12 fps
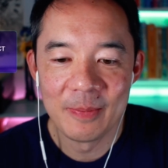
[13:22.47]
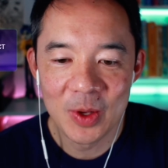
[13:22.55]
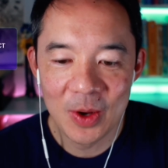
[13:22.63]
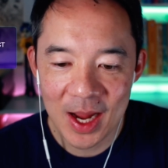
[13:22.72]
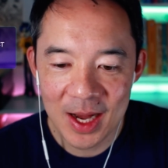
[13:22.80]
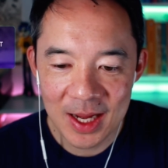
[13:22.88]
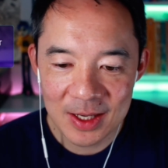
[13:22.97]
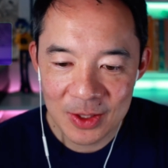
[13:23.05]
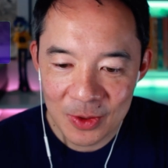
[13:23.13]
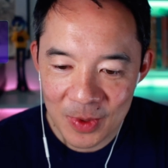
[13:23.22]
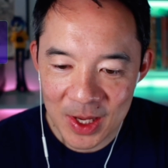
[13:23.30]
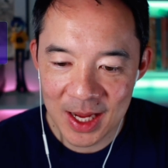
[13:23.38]

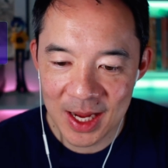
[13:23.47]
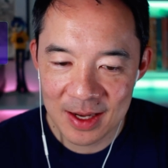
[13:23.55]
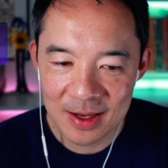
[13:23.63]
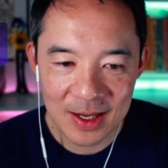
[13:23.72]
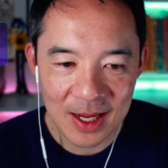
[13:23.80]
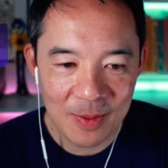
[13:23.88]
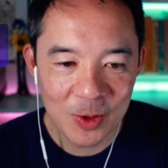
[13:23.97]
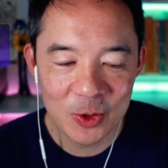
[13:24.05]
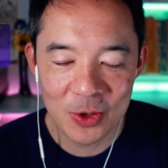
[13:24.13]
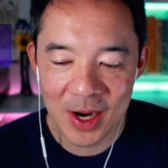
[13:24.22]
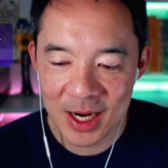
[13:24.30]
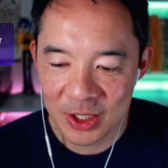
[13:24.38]
a weekend, Emo
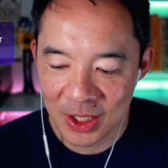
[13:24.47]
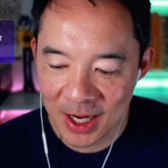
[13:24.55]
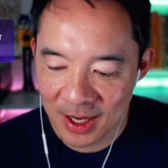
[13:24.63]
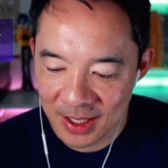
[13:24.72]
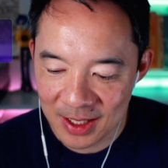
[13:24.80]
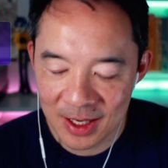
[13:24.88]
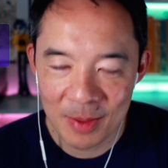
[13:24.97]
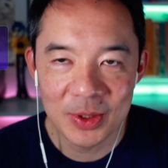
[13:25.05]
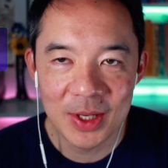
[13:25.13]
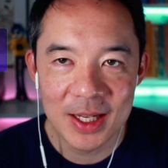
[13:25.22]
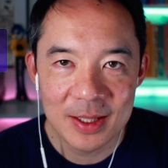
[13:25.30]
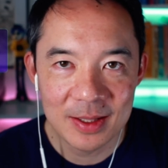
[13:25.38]
Trash. You got a couple
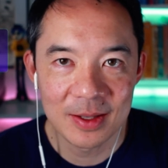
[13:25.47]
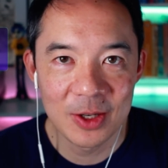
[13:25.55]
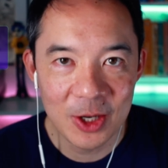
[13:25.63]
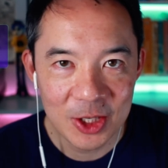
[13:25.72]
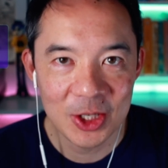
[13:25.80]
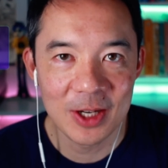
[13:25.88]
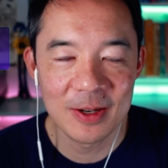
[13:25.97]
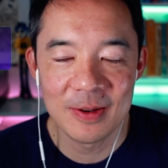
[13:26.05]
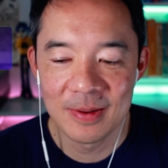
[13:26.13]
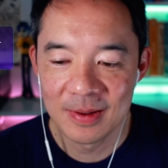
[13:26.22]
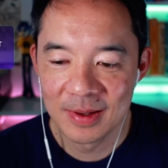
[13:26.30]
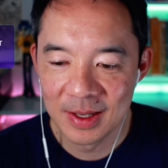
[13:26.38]
days
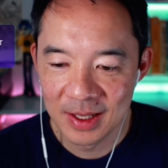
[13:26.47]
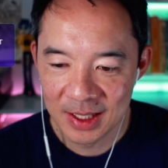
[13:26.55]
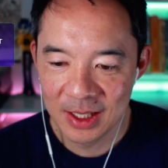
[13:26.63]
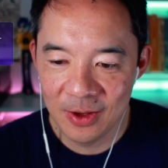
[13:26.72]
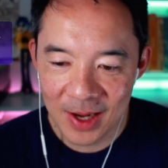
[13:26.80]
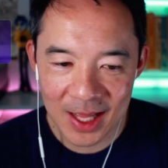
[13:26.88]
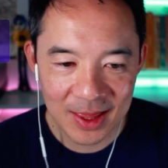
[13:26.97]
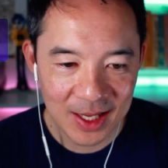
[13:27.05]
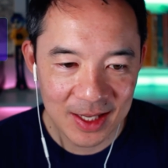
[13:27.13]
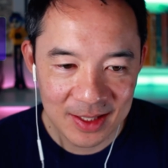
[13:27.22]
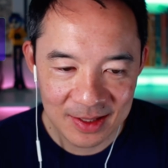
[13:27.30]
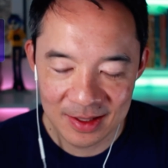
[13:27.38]
cushion. You got
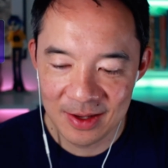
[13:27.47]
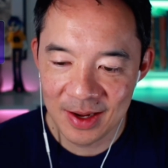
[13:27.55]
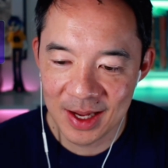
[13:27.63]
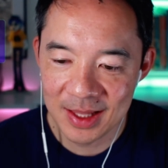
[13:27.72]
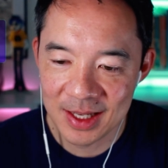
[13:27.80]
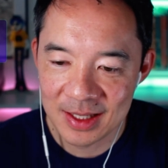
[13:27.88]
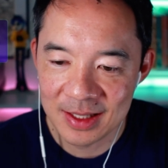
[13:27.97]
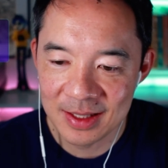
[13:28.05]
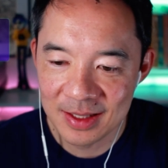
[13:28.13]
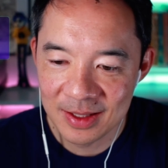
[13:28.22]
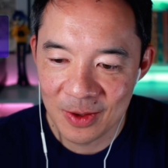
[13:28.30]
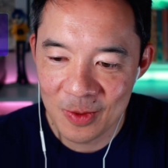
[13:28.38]
this.
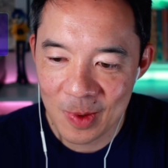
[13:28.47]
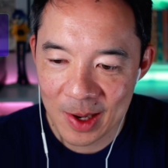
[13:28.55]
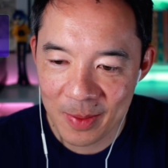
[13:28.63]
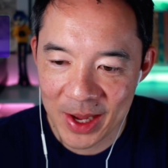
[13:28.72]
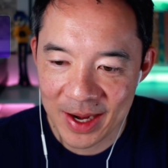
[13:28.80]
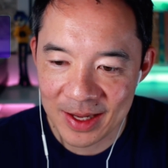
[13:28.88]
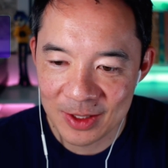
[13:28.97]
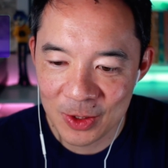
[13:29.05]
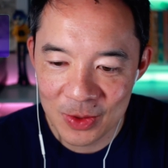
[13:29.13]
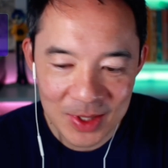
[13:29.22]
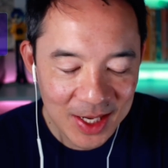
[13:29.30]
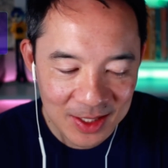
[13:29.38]
Don't worry about it.
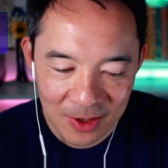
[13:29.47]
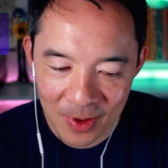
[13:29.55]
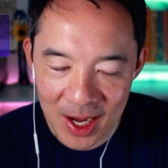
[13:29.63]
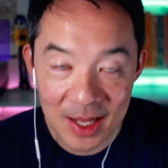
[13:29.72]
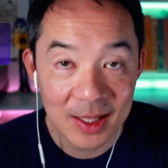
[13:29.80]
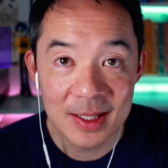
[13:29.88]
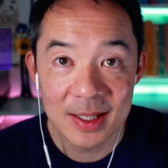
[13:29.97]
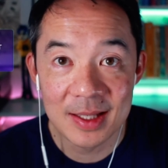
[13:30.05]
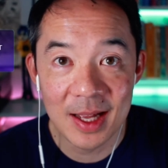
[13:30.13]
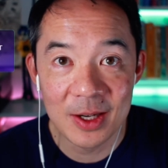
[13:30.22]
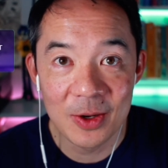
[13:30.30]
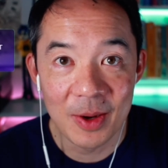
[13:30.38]
Tuesday's great. At least it's
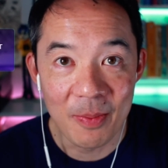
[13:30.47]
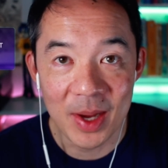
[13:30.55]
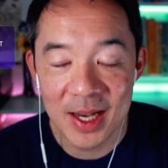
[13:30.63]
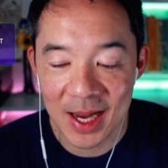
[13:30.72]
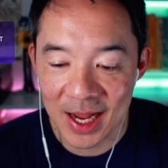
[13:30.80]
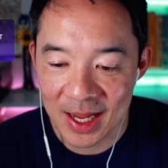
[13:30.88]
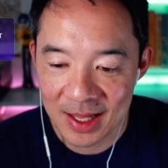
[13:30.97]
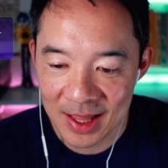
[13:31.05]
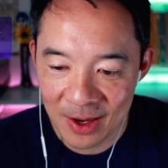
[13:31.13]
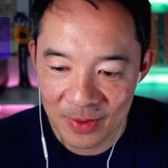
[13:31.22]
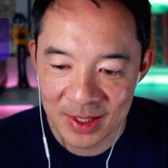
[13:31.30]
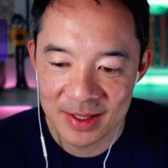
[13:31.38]
not due on Monday.
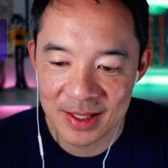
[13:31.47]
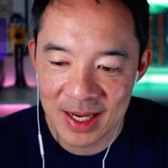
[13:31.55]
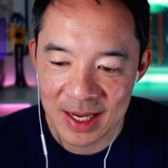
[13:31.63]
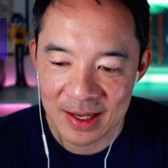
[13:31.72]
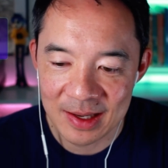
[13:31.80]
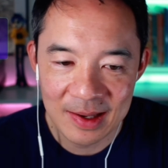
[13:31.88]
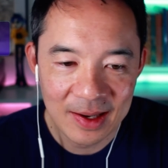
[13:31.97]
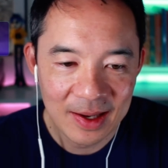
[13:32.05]
That would stink.